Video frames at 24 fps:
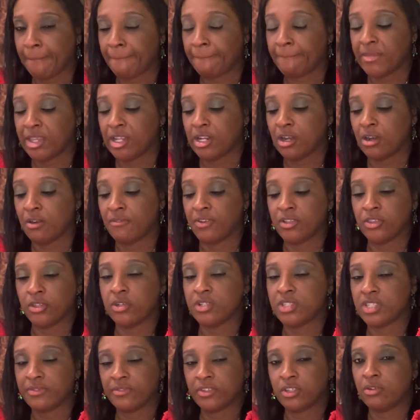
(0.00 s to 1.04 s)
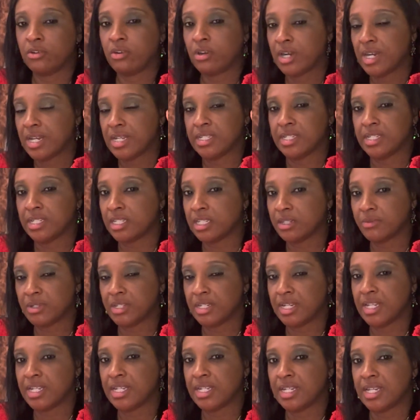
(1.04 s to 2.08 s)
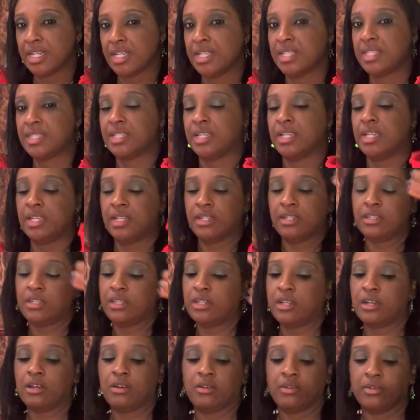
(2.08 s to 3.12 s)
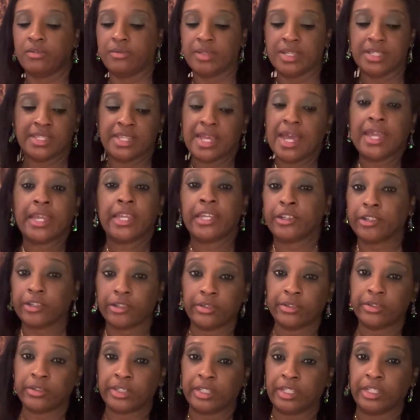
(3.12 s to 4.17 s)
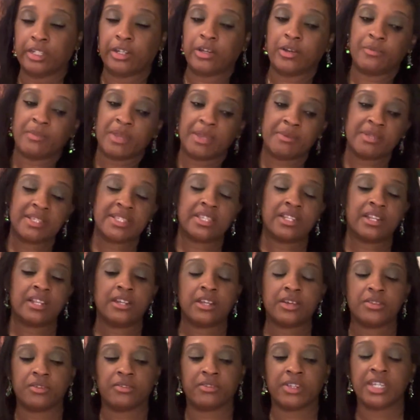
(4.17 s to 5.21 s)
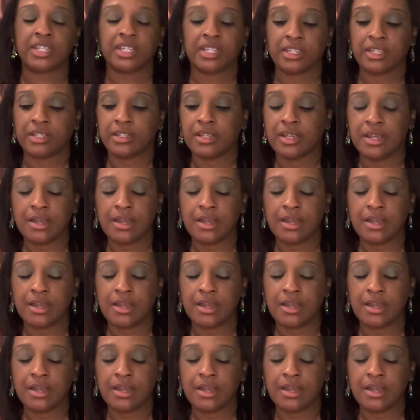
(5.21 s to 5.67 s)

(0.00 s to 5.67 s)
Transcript: You know, for those of you who aren't dealing with none of this, then, you know, it's not here. You know, maybe it's in another reading.